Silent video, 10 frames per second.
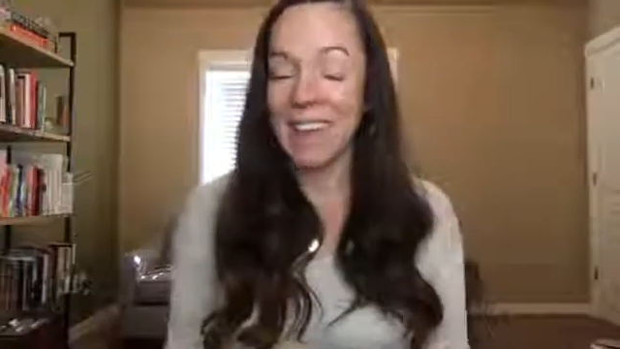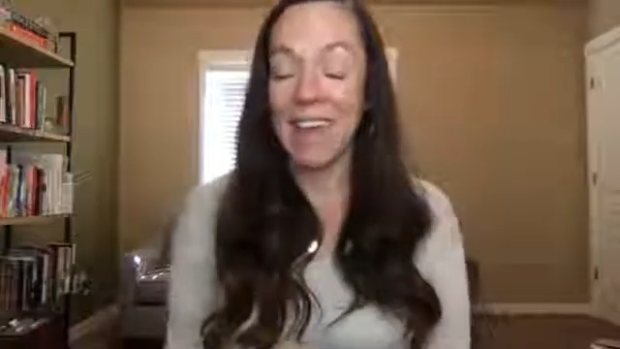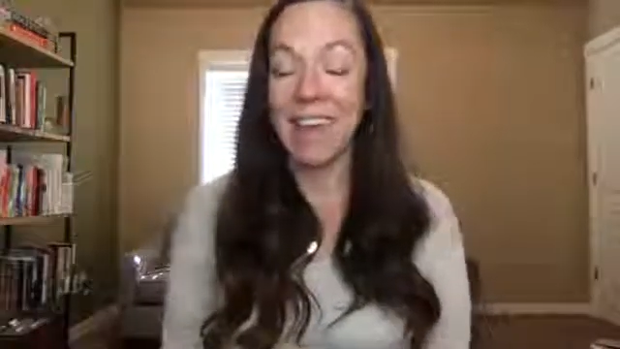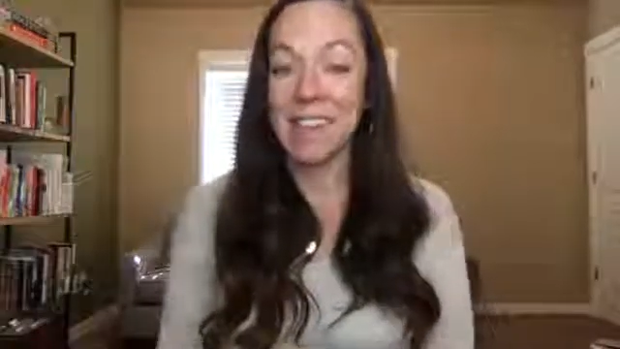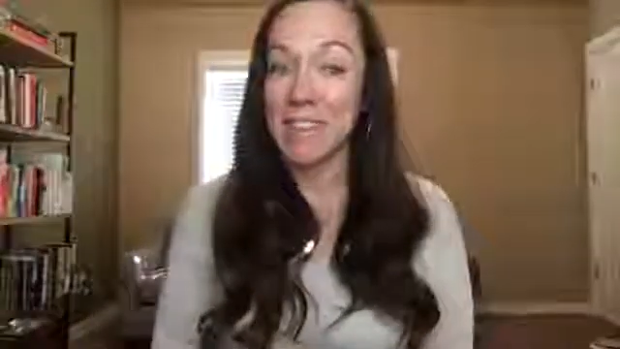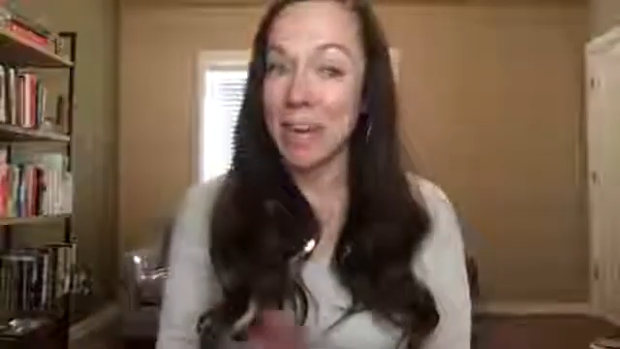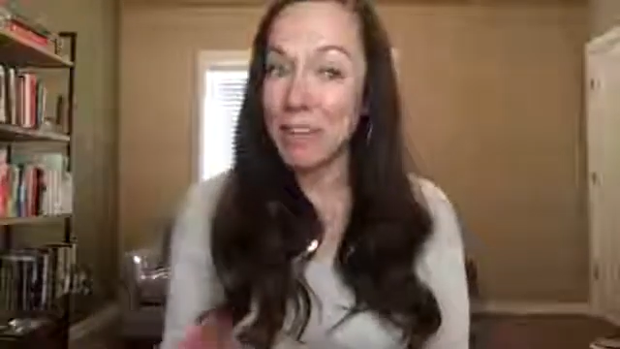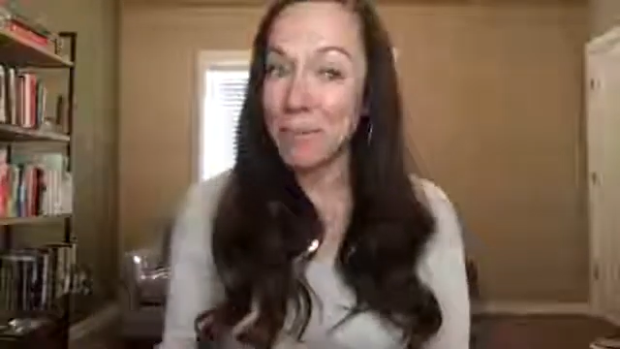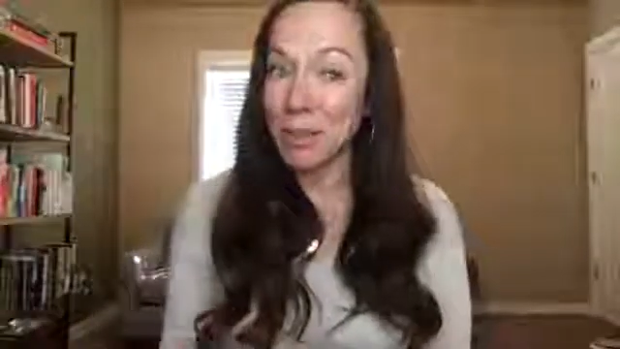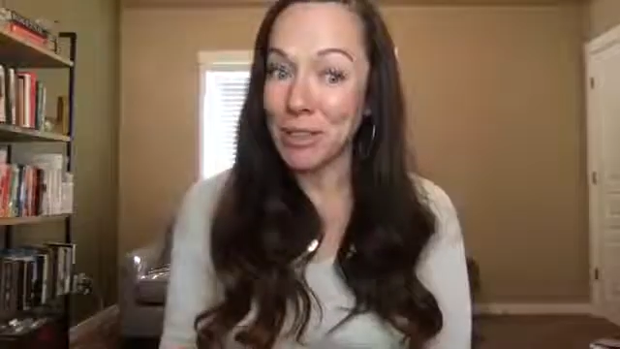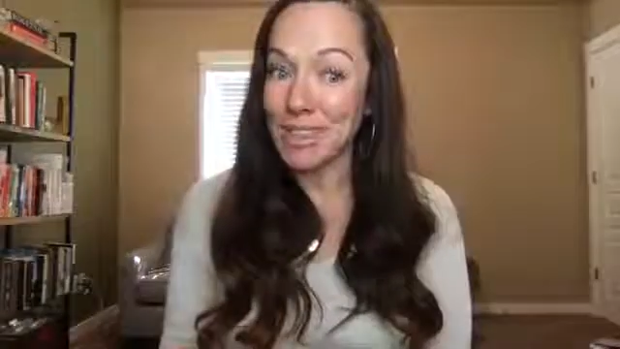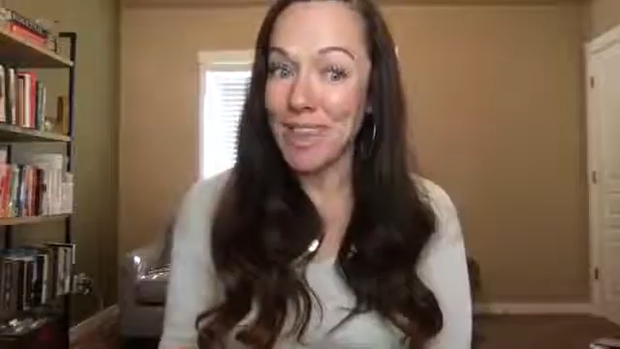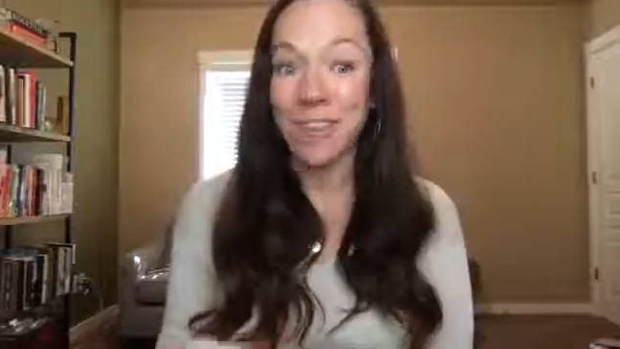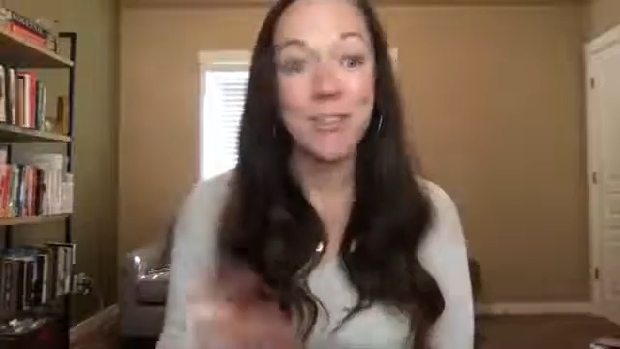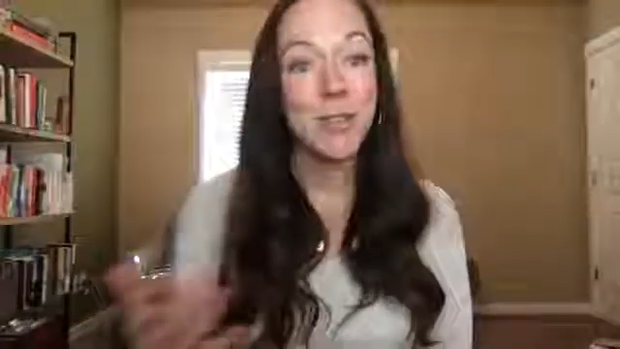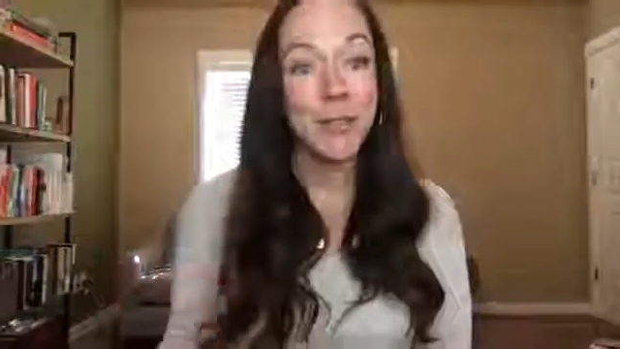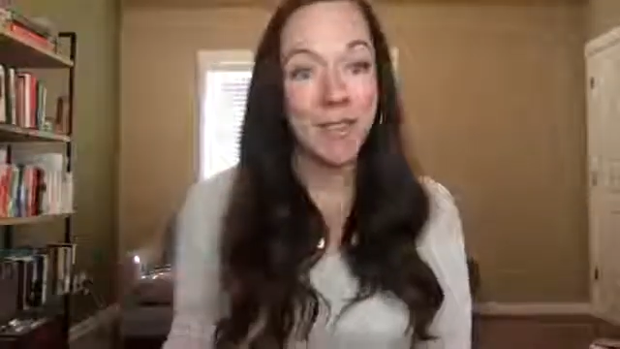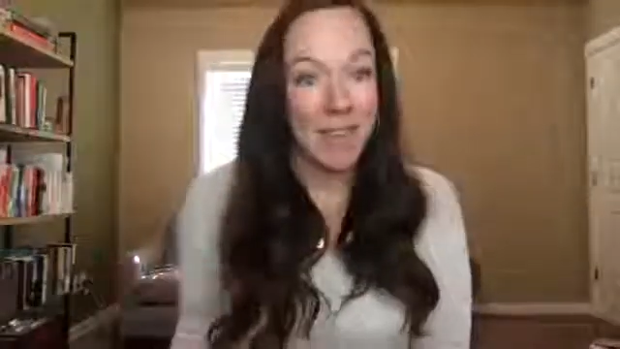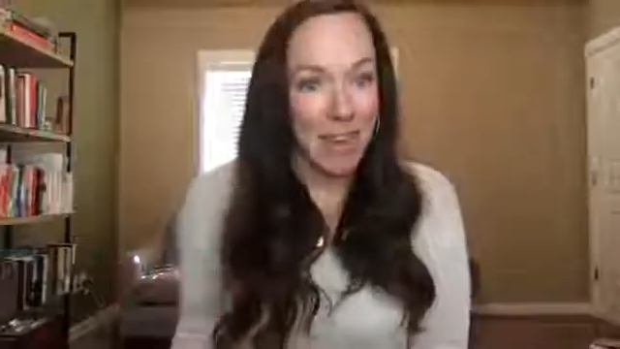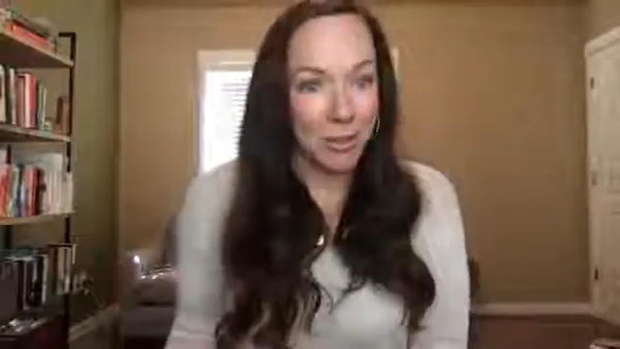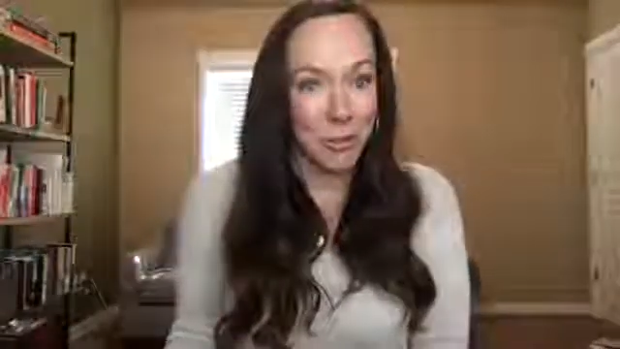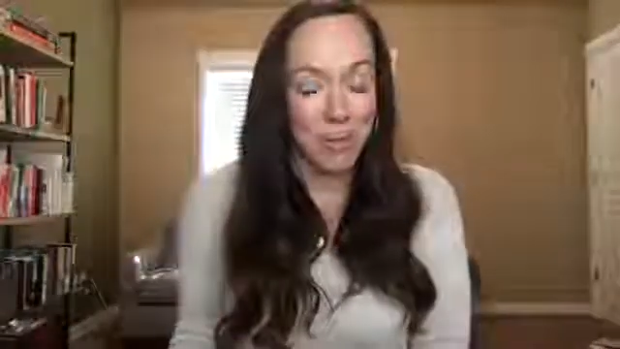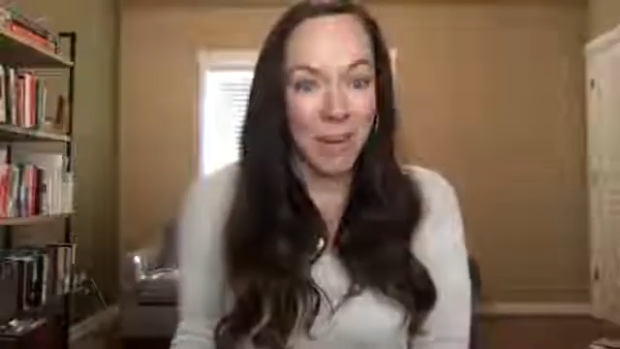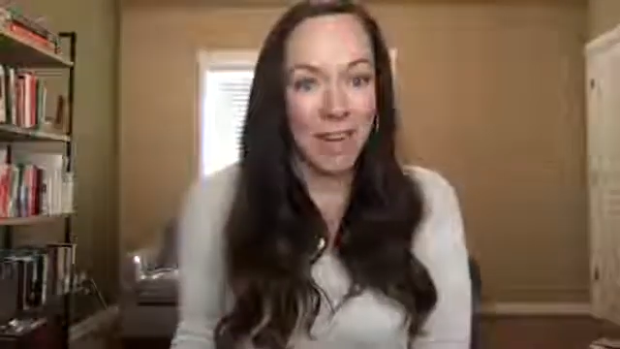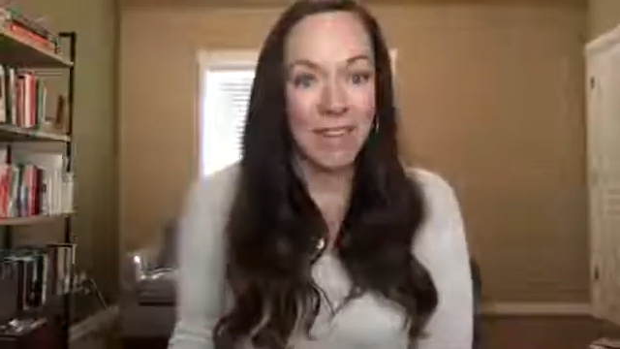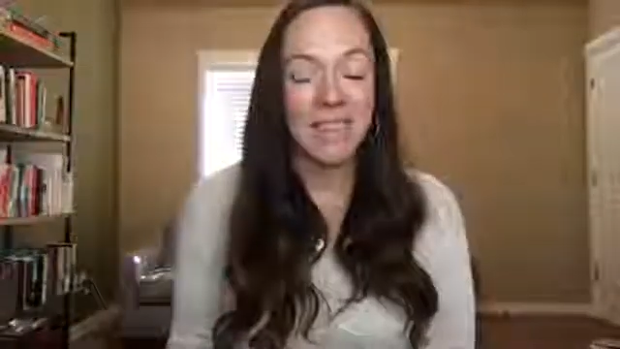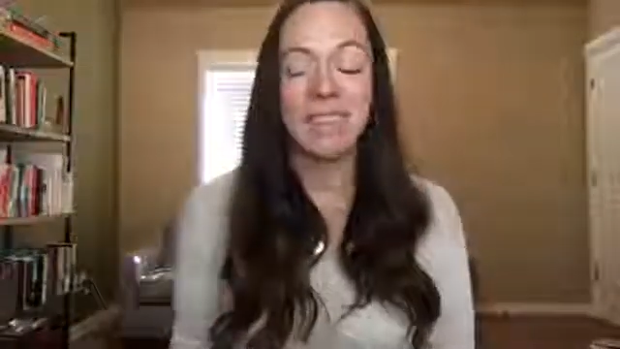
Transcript: and it's not labeled as such, so it's a natural product.